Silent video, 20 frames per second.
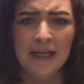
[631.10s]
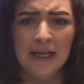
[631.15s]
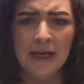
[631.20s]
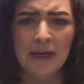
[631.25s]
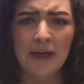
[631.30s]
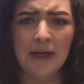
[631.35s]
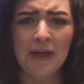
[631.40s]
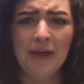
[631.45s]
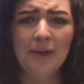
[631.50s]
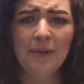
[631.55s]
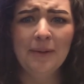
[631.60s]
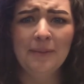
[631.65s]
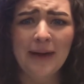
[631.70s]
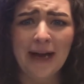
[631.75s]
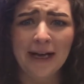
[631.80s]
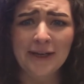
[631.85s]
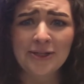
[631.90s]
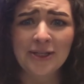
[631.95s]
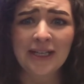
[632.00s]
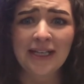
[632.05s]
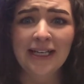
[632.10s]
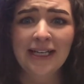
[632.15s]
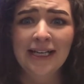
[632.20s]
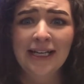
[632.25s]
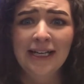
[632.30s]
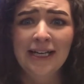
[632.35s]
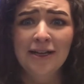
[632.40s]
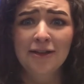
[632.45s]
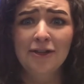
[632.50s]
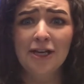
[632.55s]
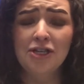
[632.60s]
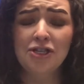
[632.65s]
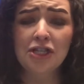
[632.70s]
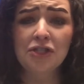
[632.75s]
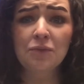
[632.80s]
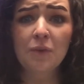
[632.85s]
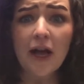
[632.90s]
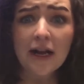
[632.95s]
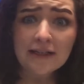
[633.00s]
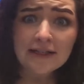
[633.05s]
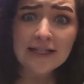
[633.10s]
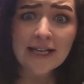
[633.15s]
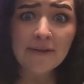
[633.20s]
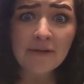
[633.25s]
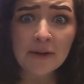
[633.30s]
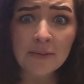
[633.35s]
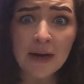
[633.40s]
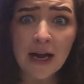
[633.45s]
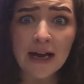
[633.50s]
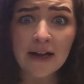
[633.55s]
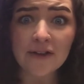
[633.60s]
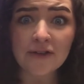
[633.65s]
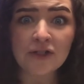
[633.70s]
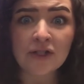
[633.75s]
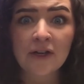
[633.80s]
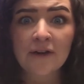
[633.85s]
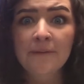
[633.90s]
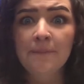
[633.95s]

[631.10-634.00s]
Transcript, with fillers: Could you imagine? They just walked seven miles.